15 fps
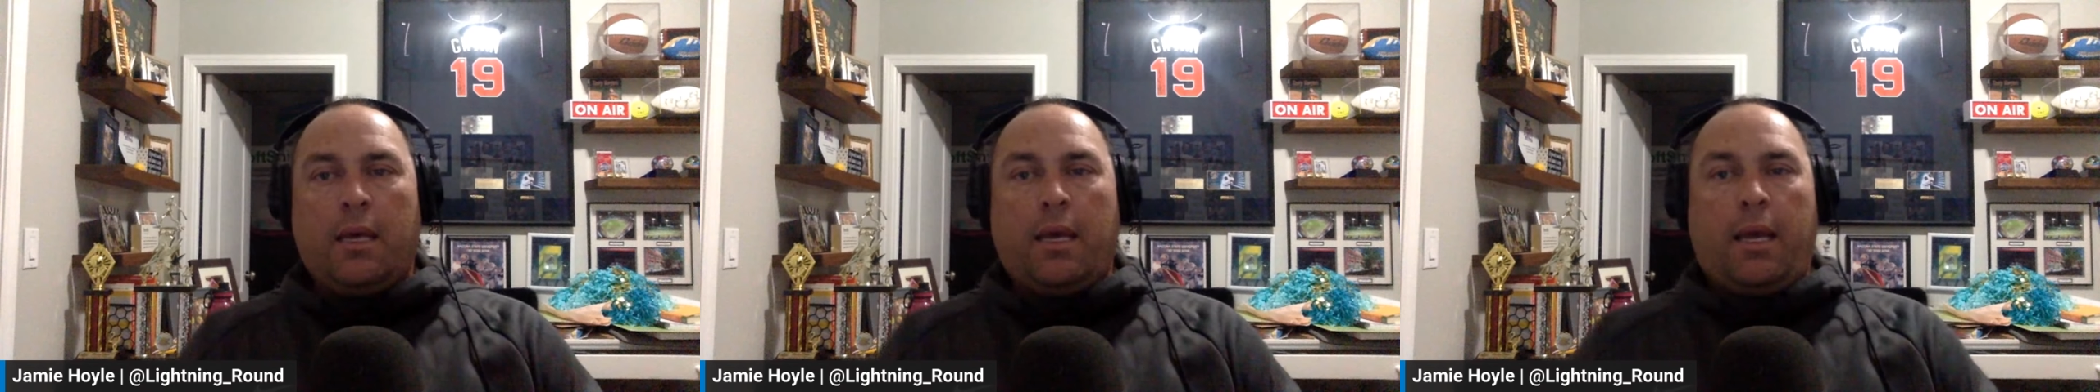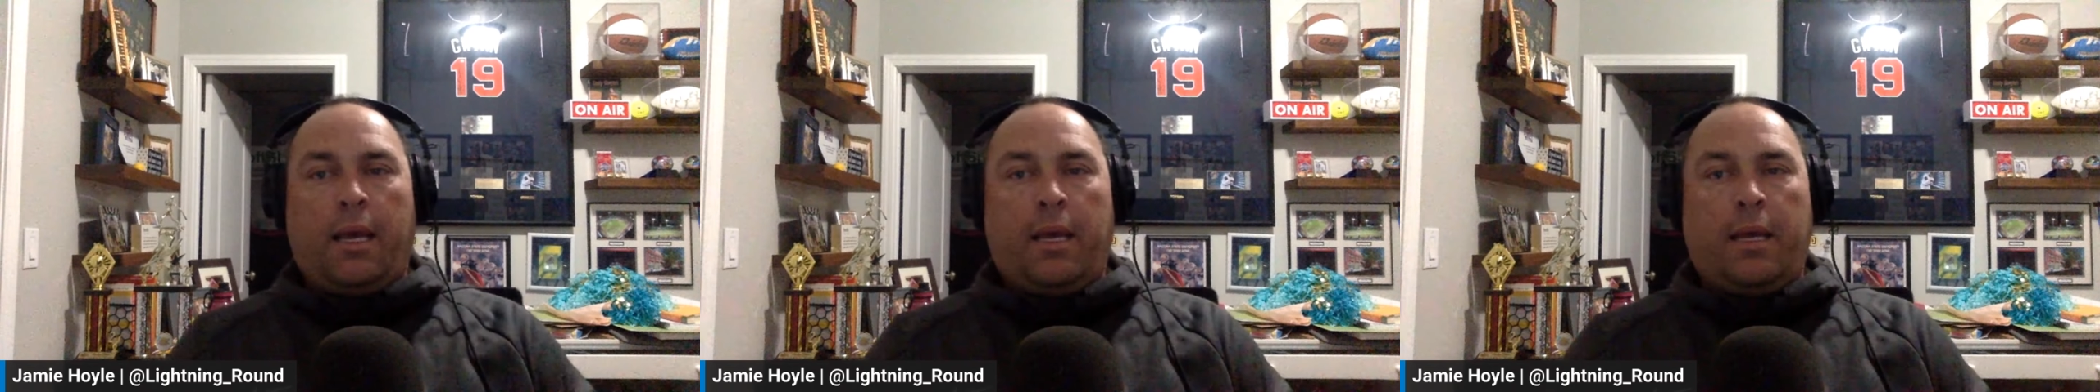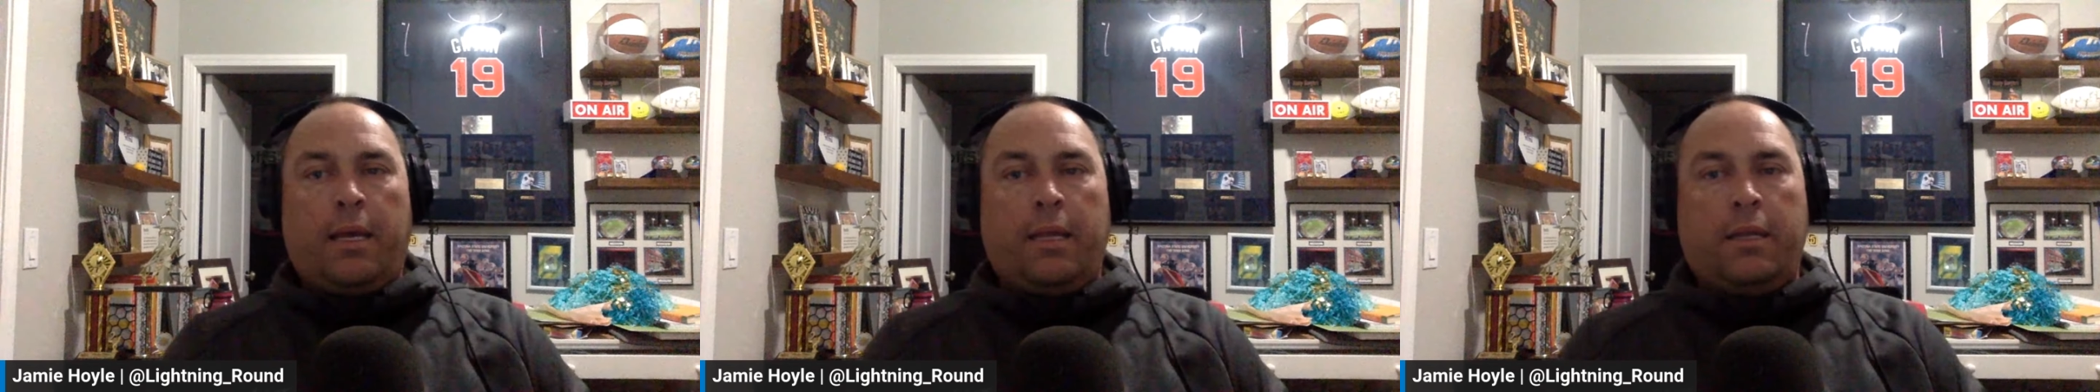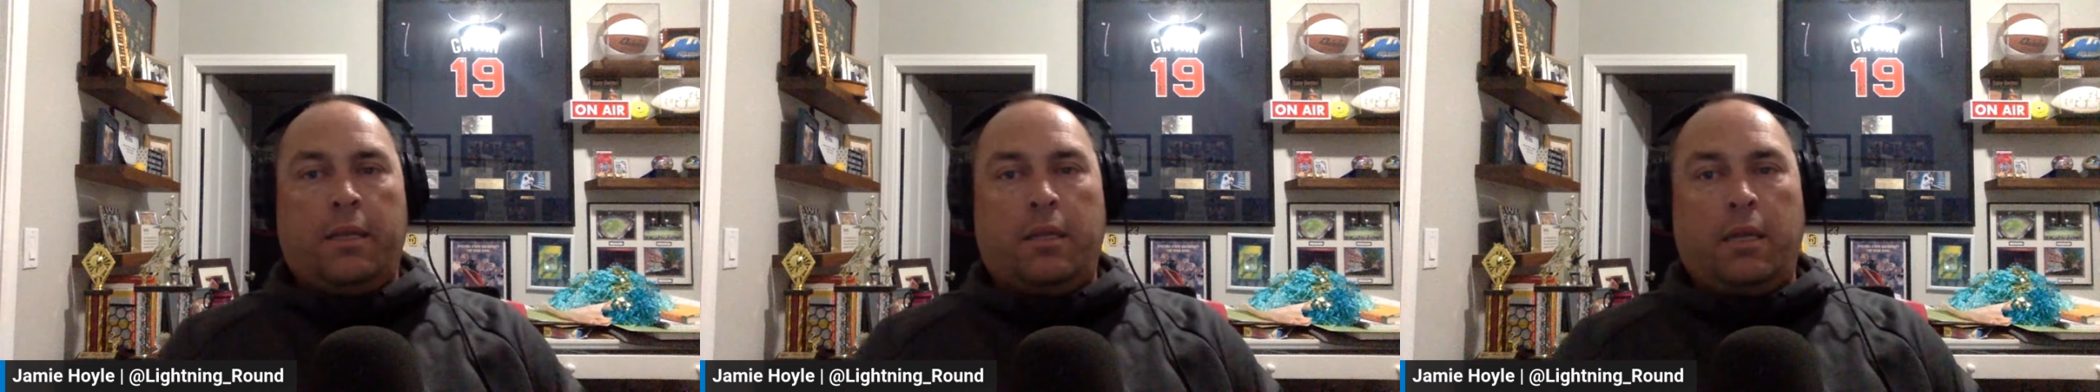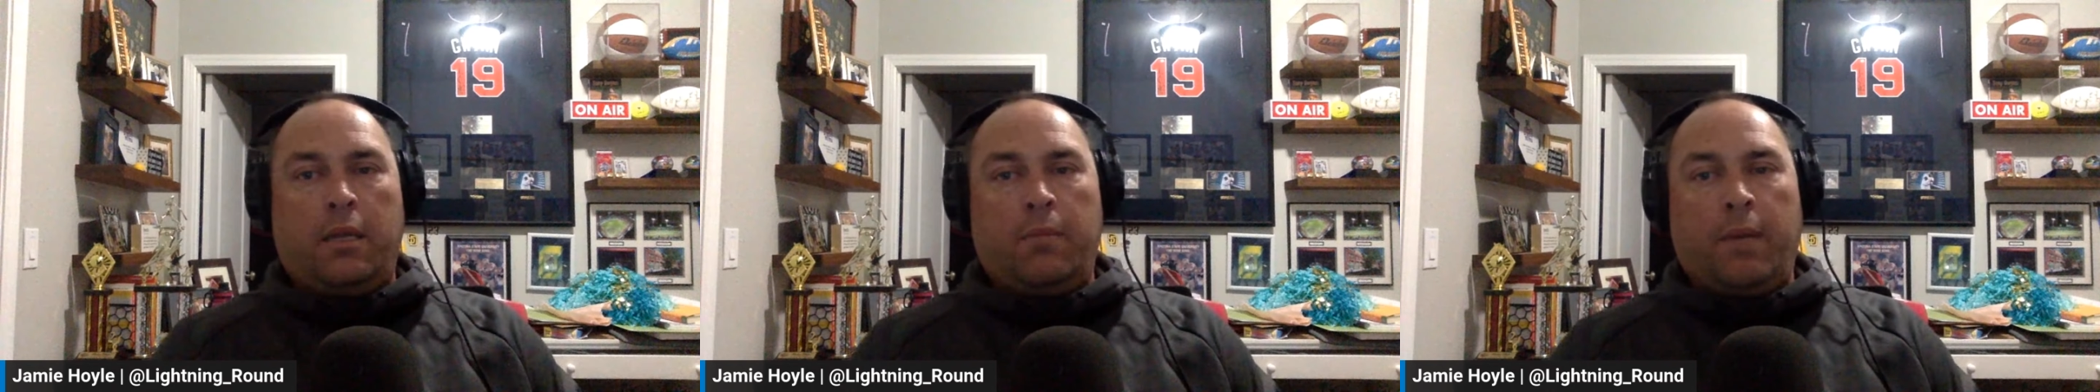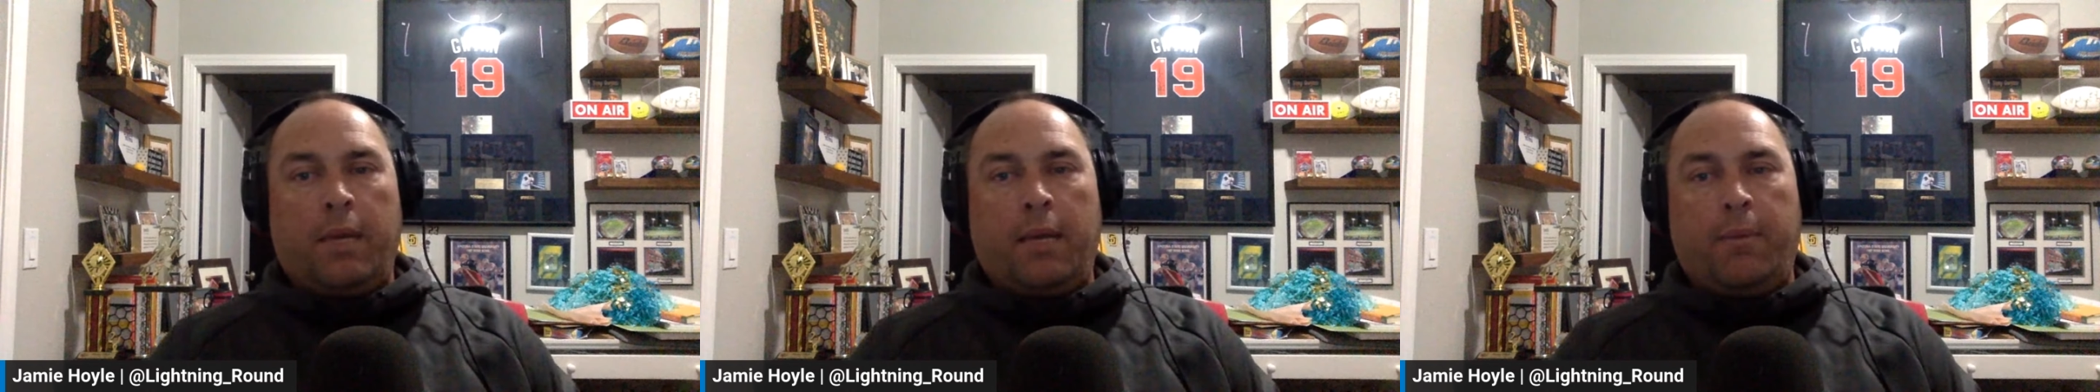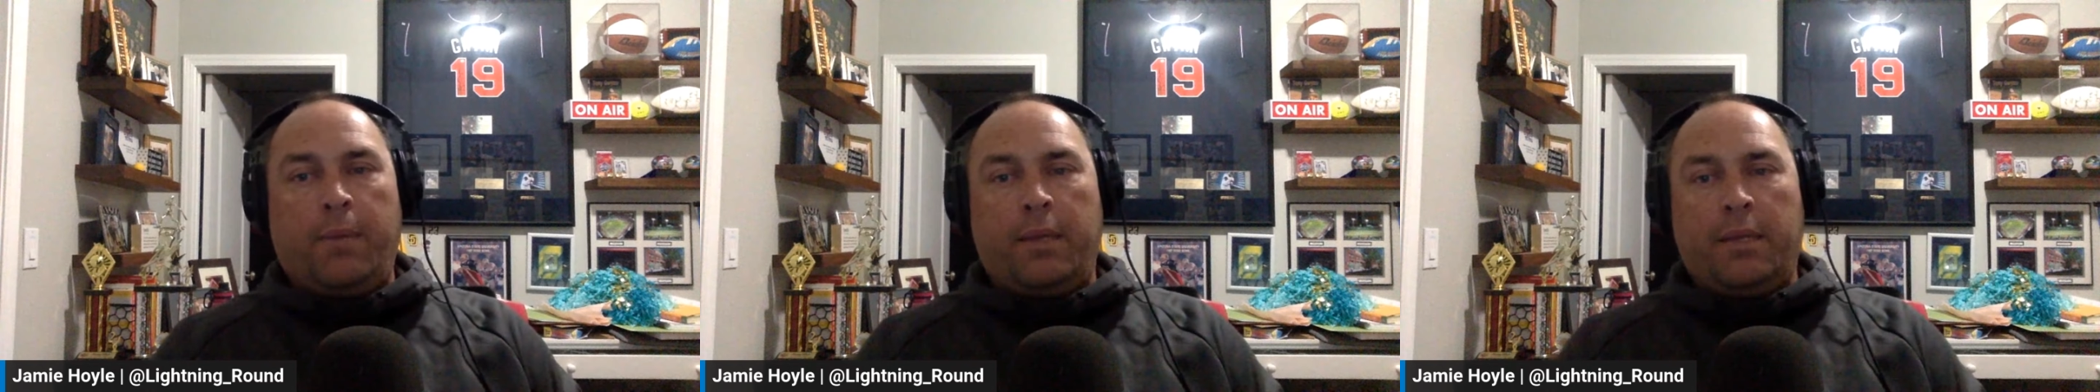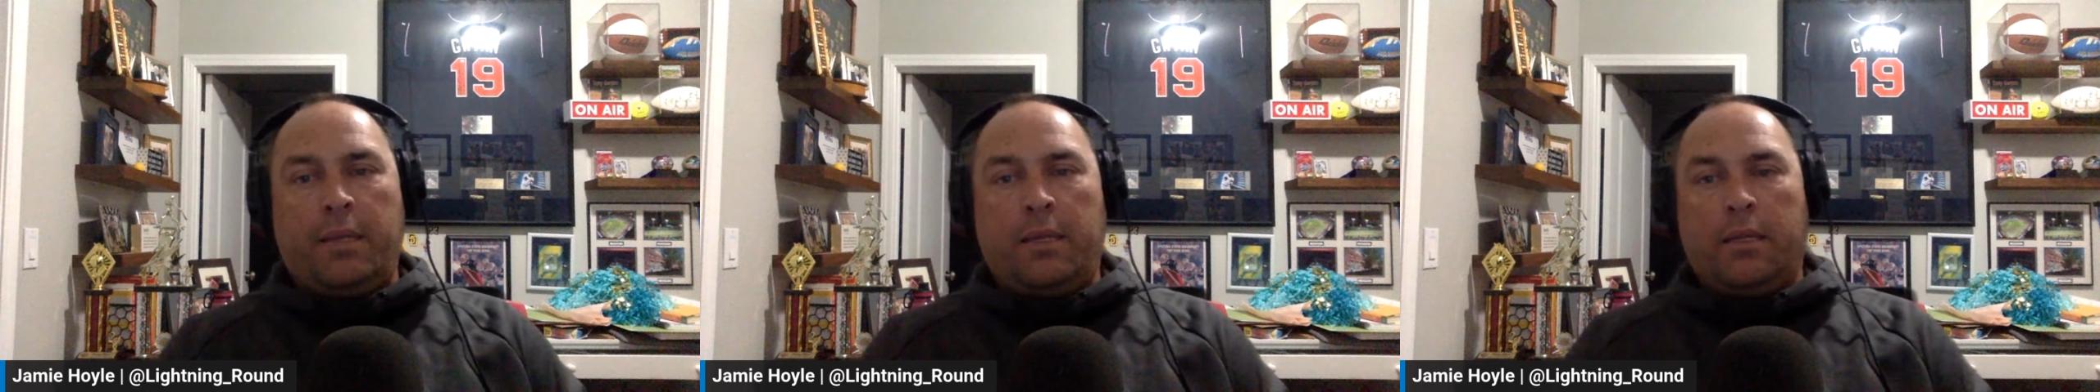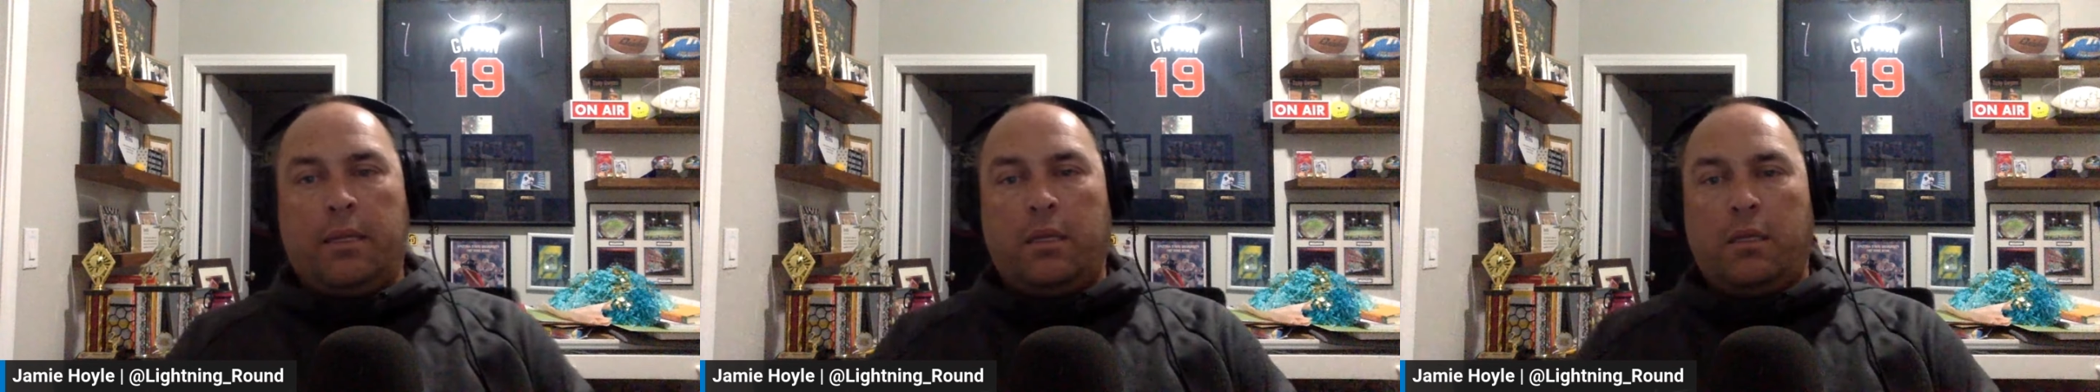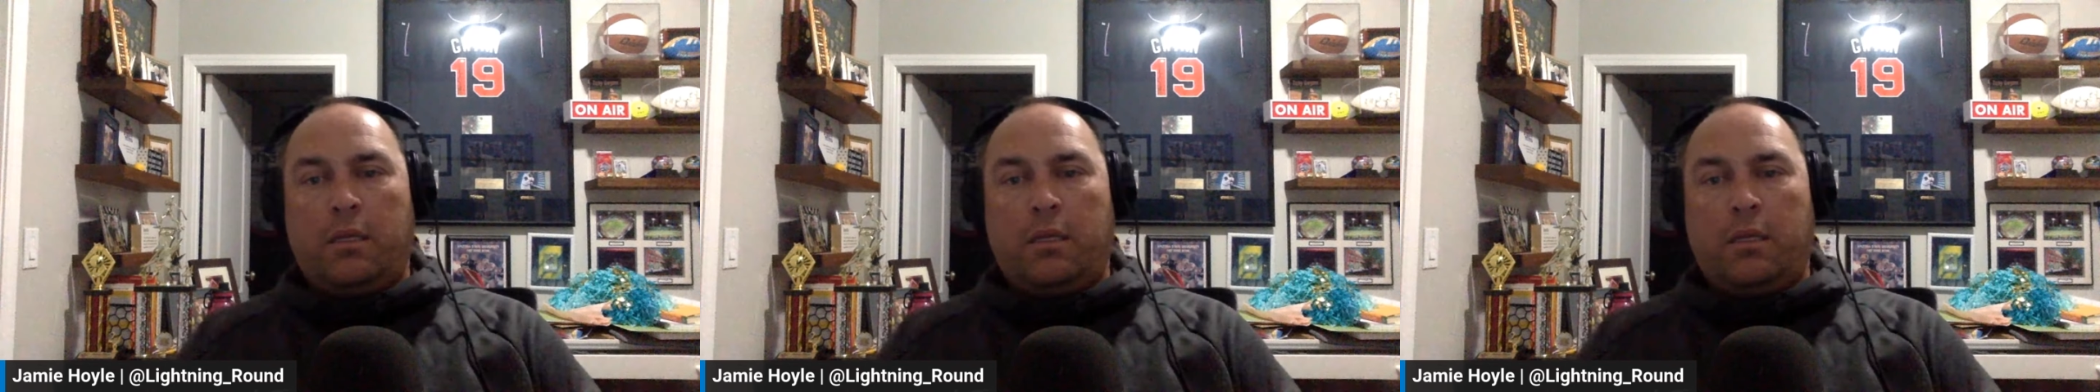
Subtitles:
And in my opinion,